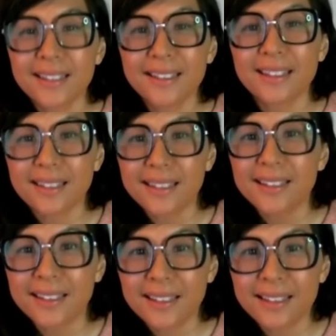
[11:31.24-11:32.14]

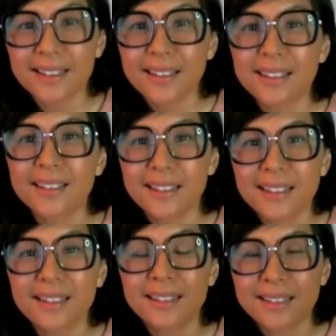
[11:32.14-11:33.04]

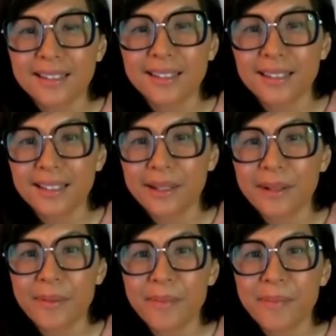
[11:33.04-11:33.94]

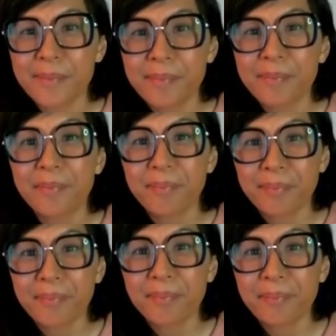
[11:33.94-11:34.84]

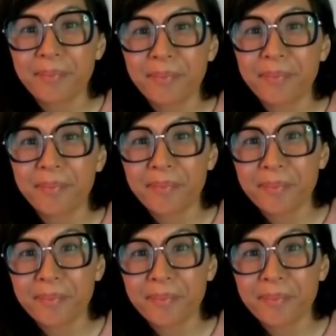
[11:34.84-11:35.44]
The person shown says nothing.